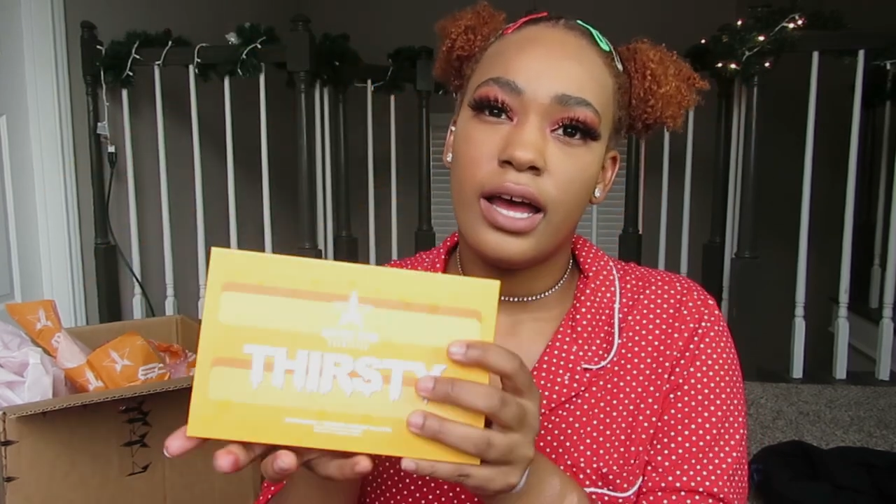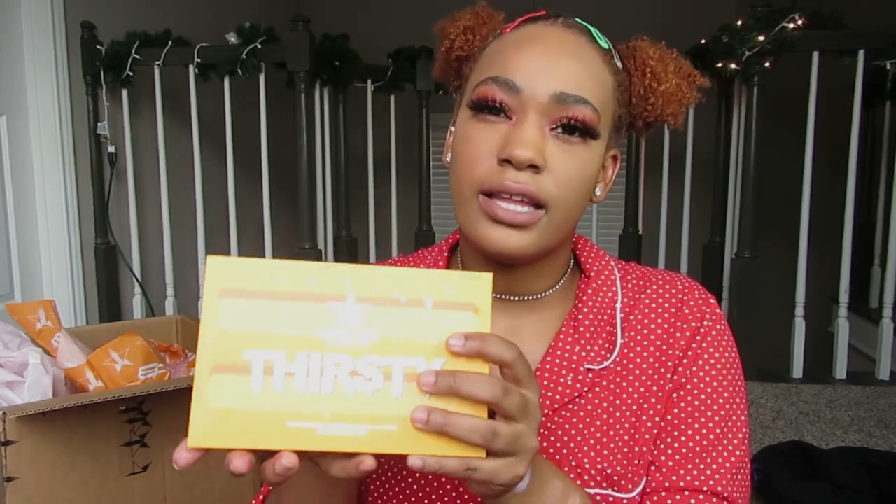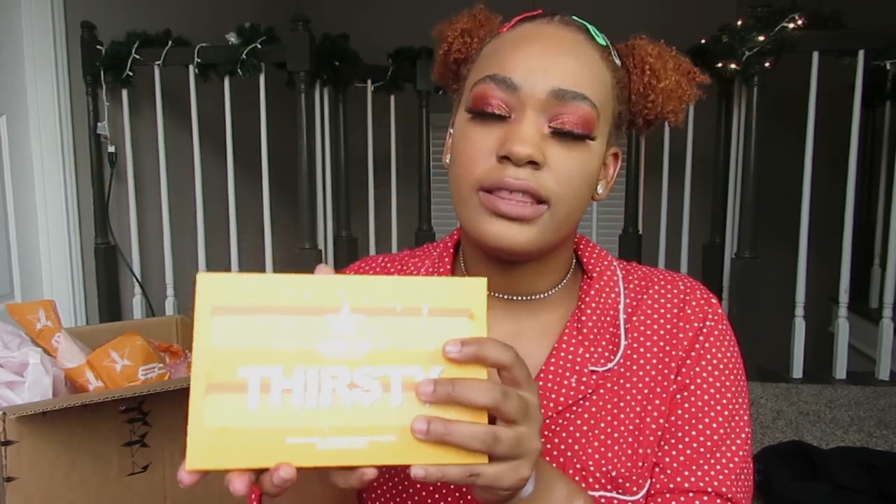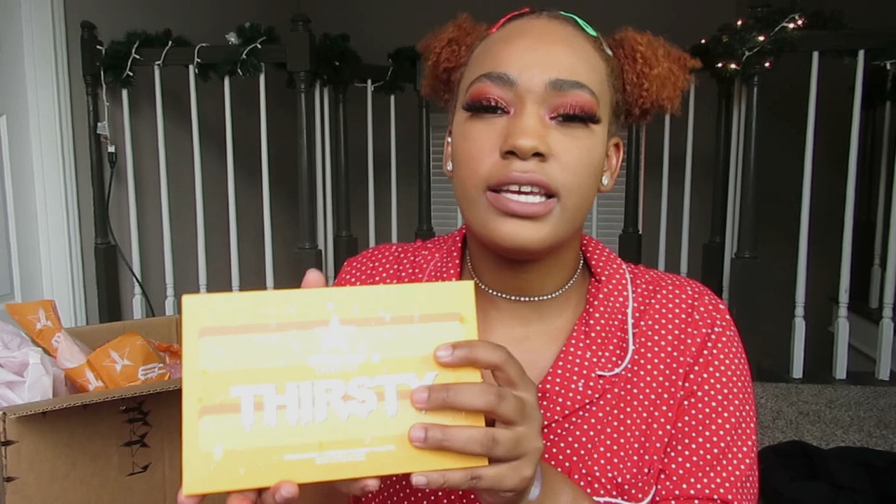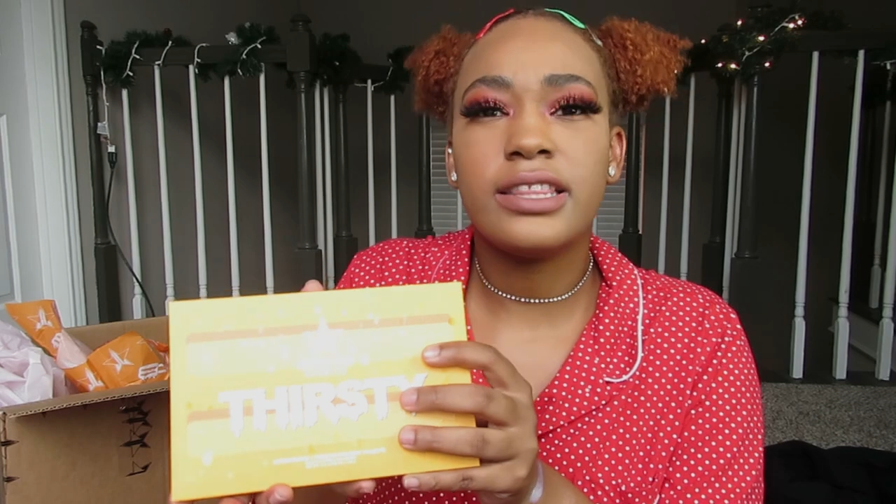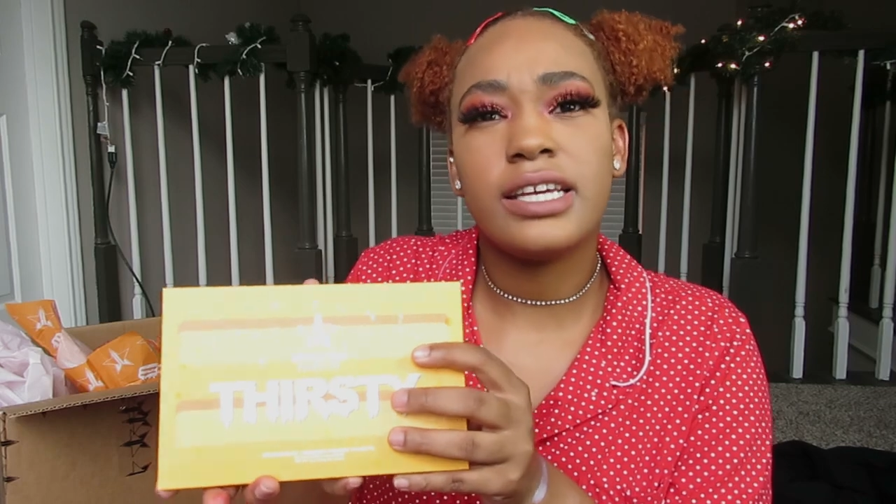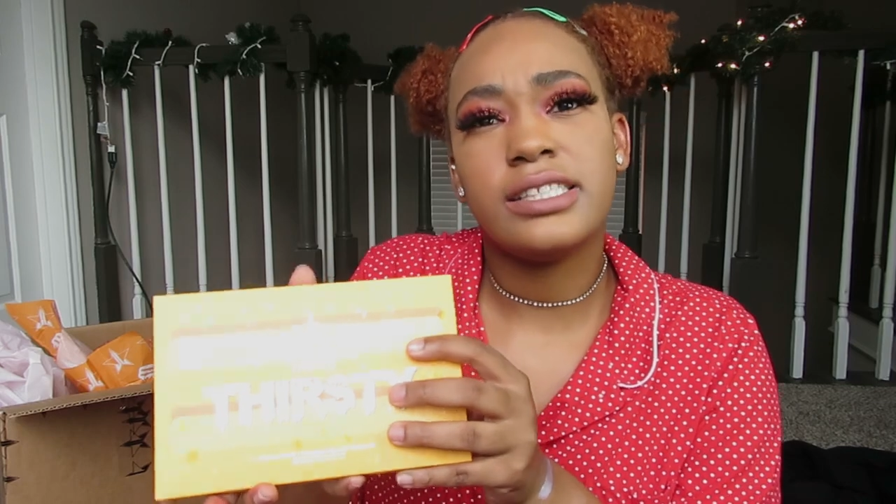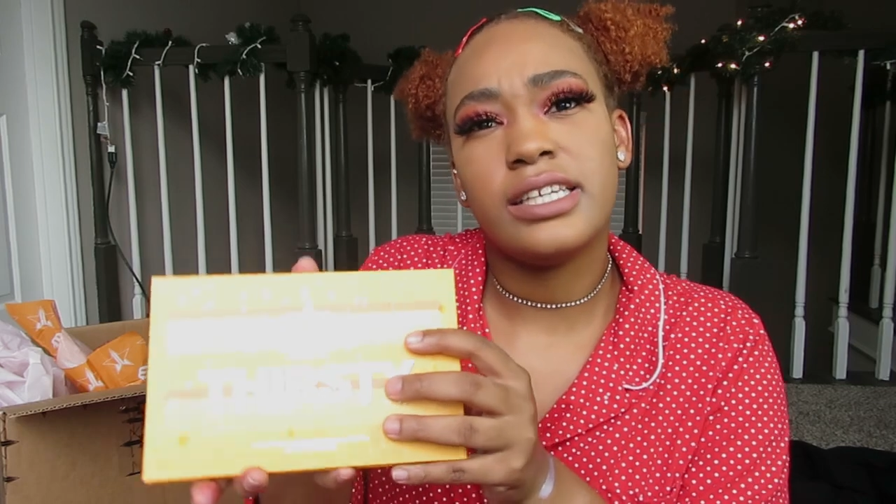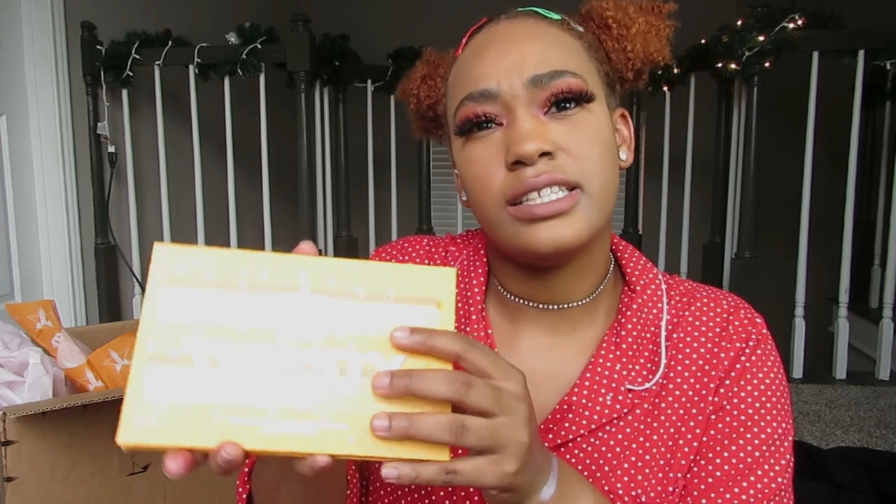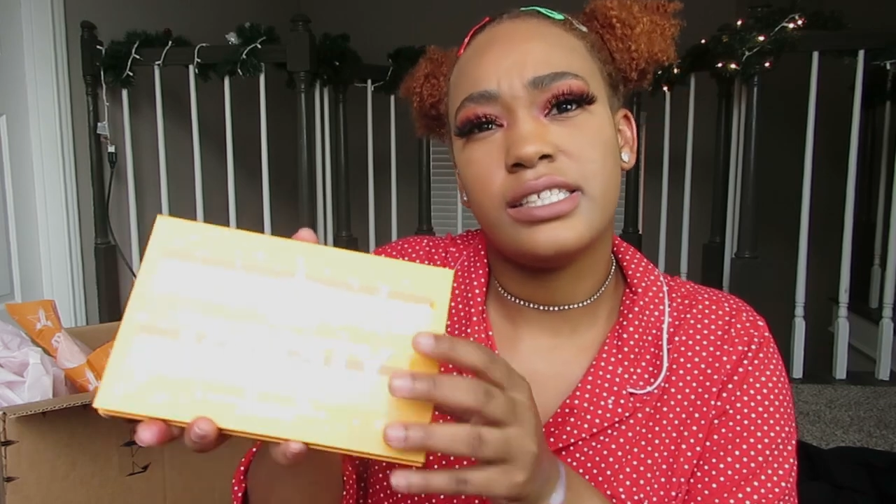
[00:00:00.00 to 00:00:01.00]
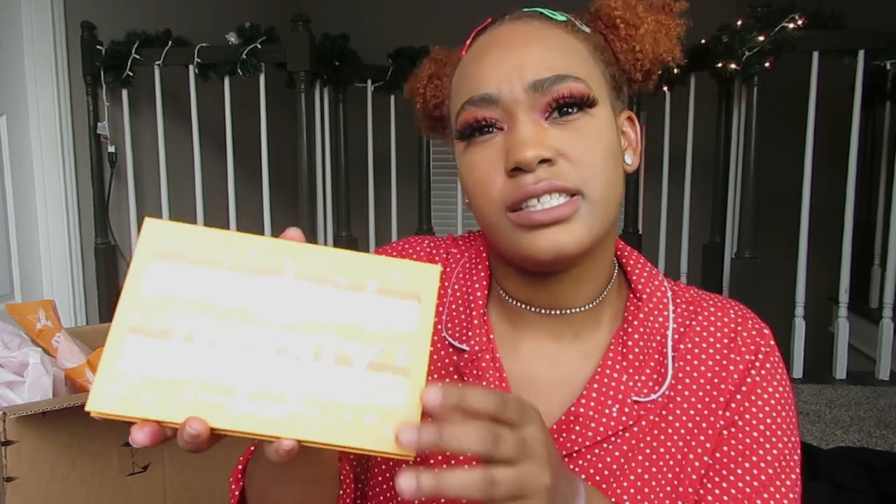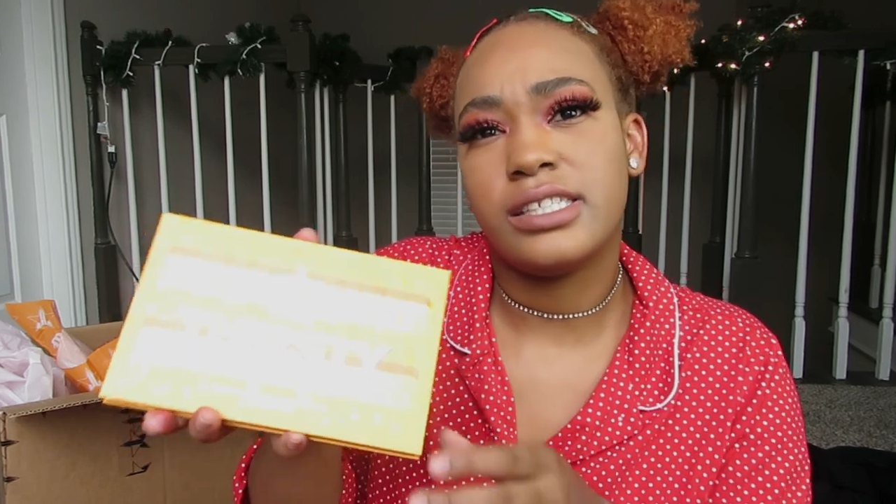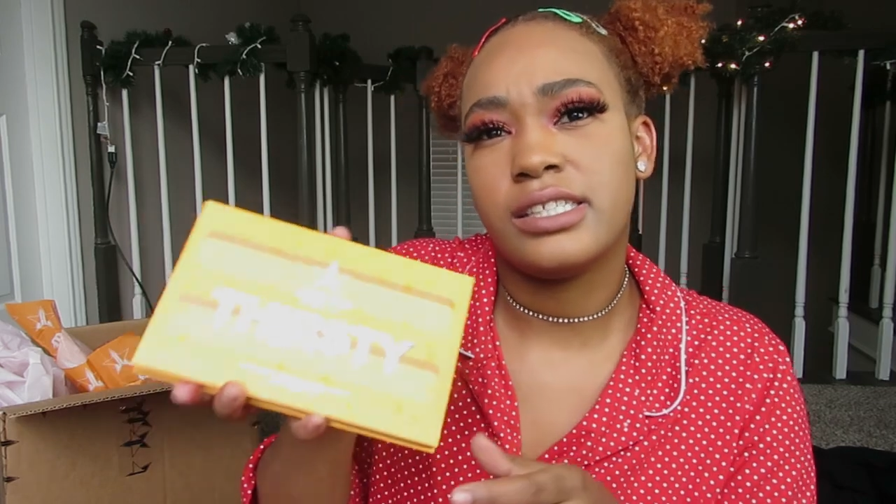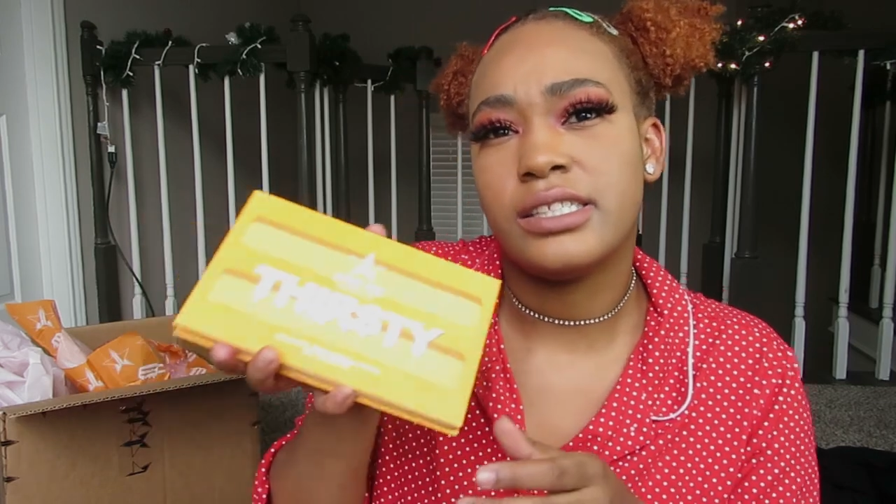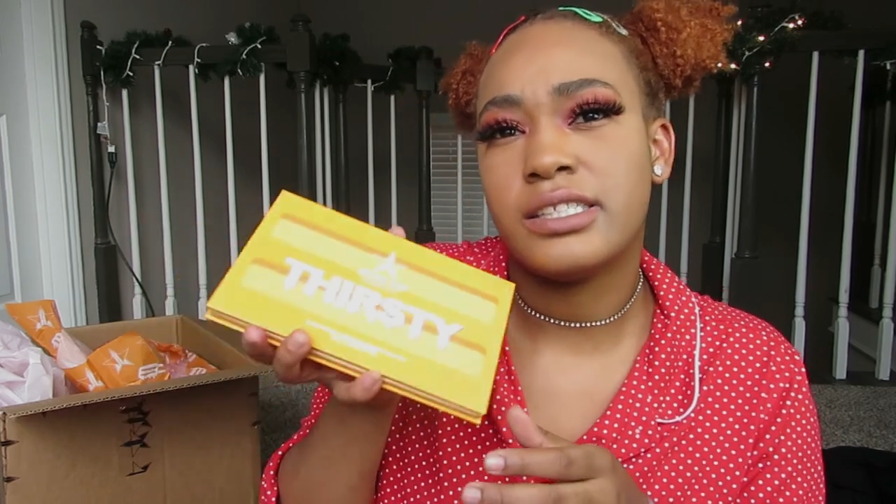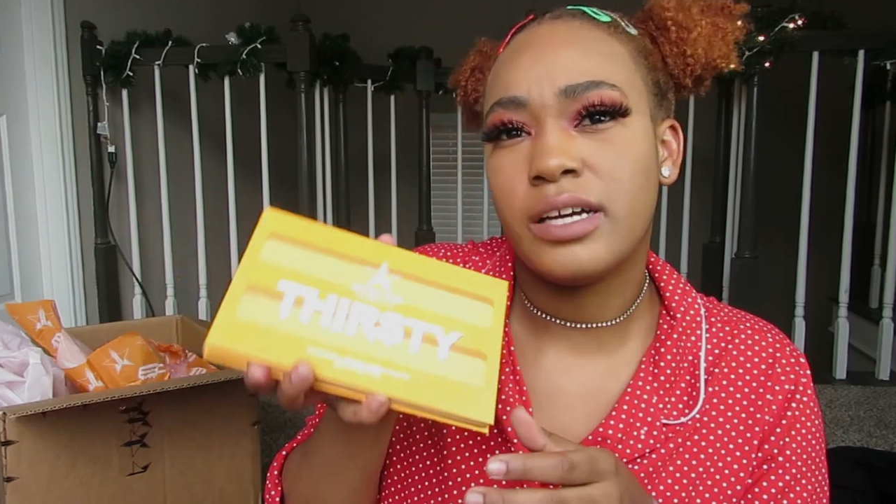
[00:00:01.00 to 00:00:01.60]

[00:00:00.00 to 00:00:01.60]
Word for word: I think they said this is his